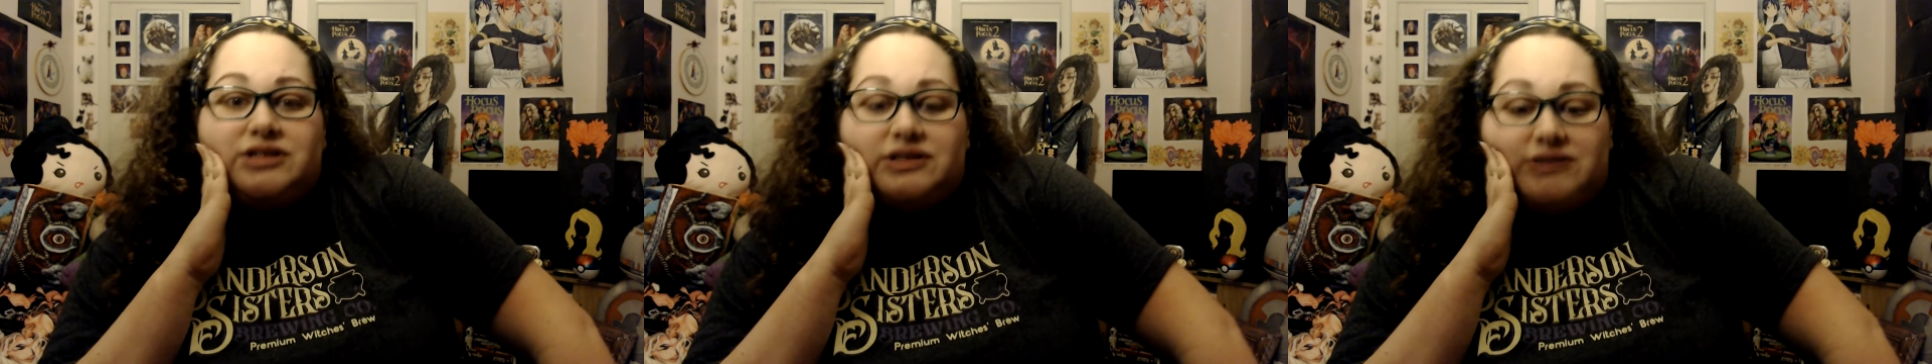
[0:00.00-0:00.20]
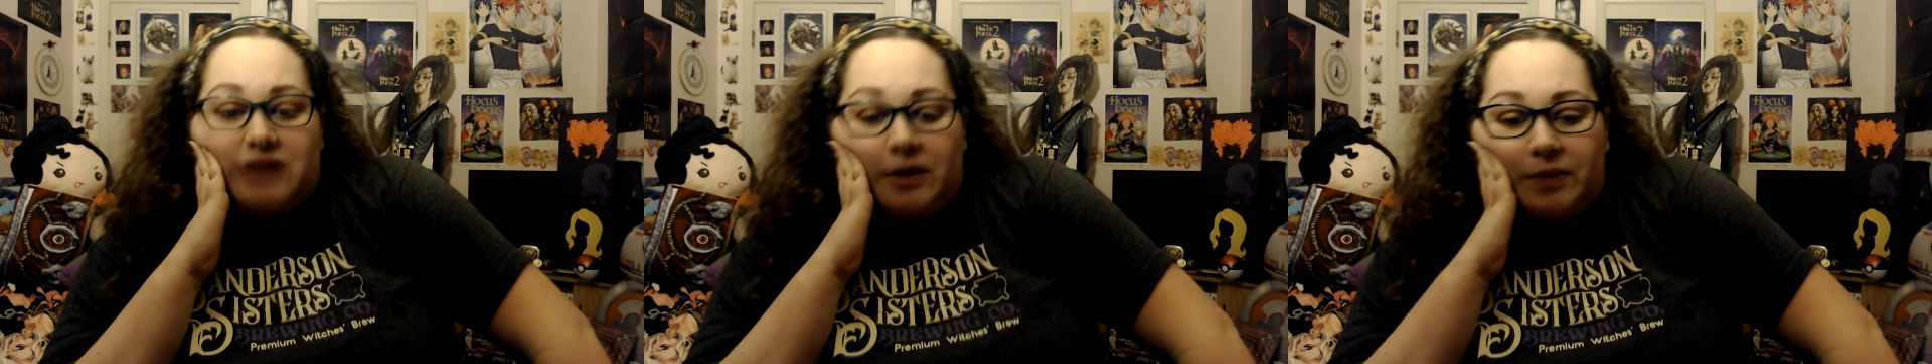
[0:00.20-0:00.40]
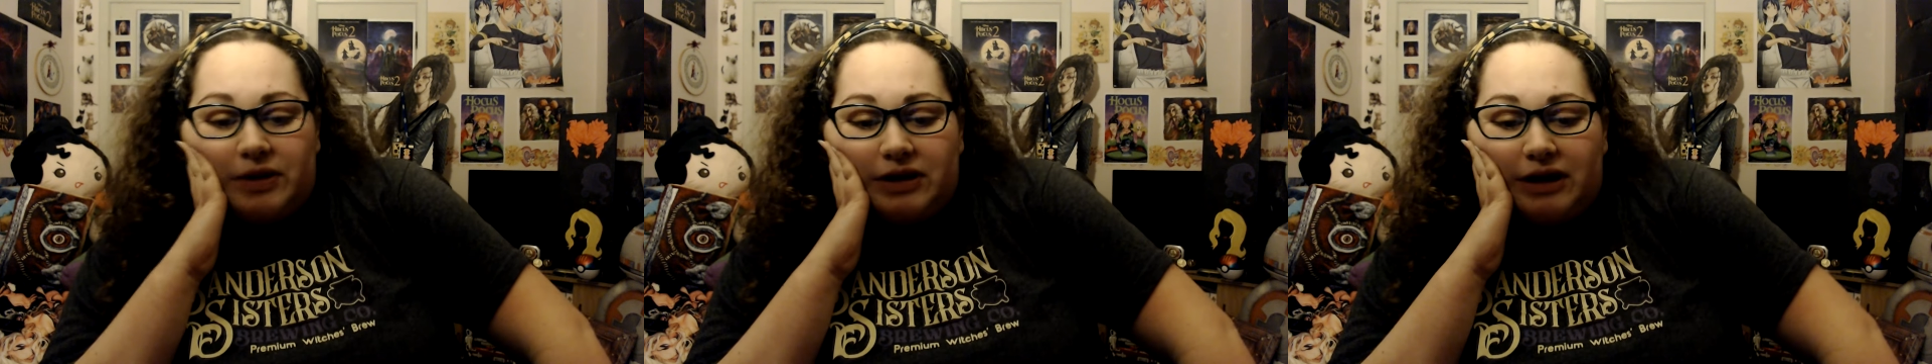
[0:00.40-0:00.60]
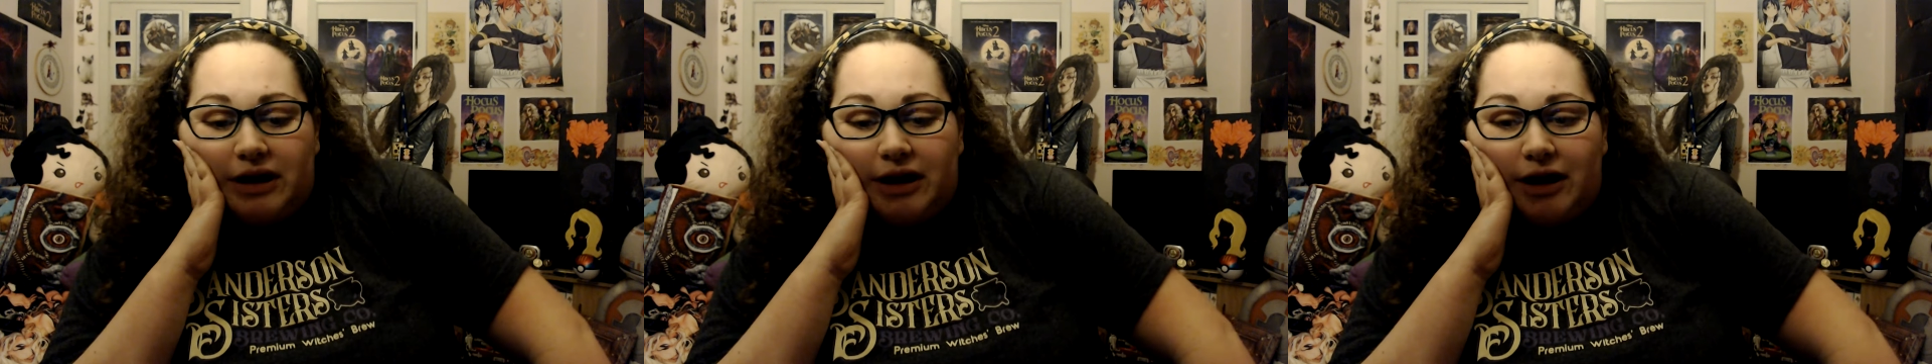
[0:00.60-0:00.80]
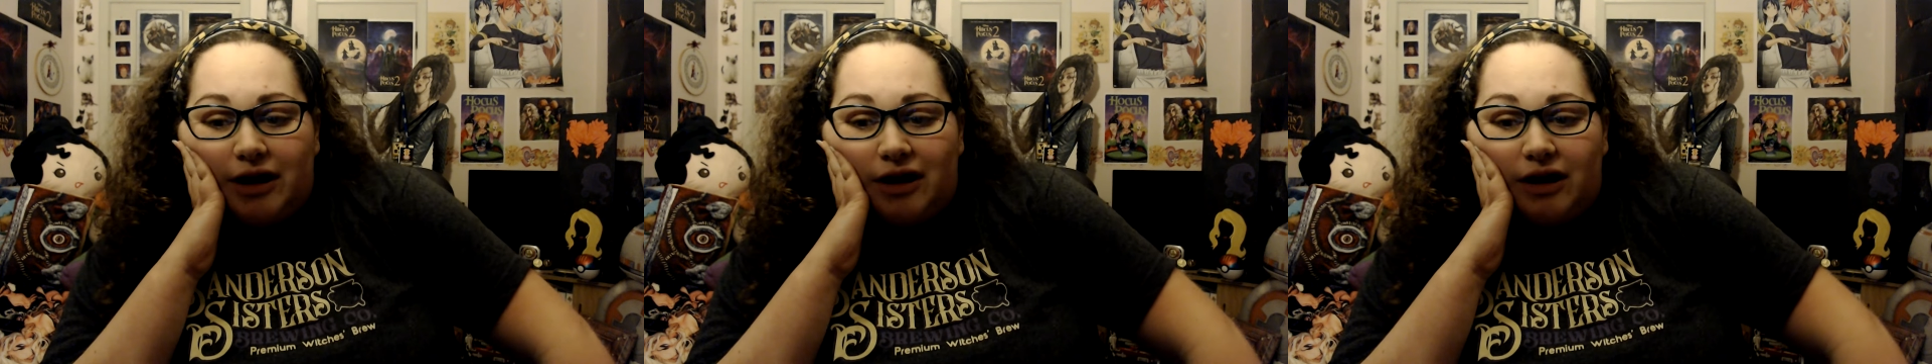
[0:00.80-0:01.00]
just up in
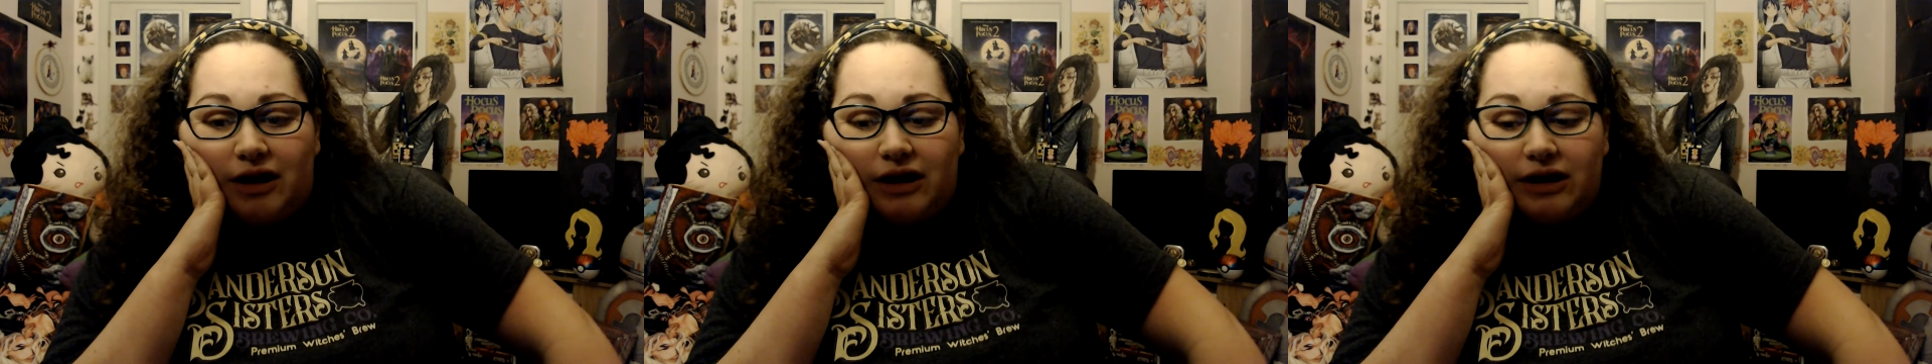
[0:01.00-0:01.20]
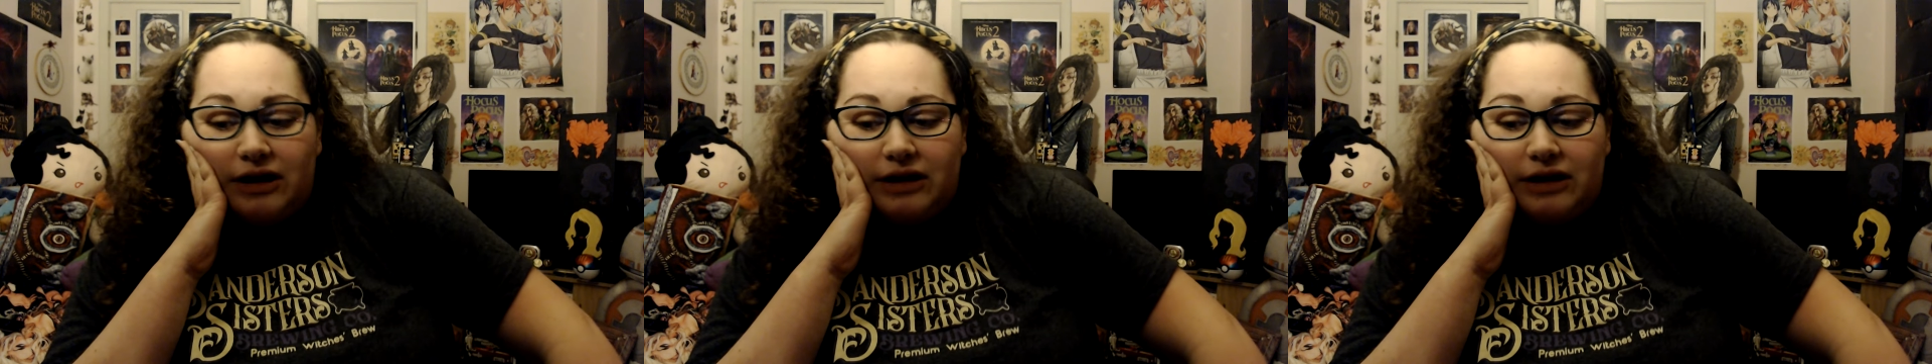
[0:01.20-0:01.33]
the air.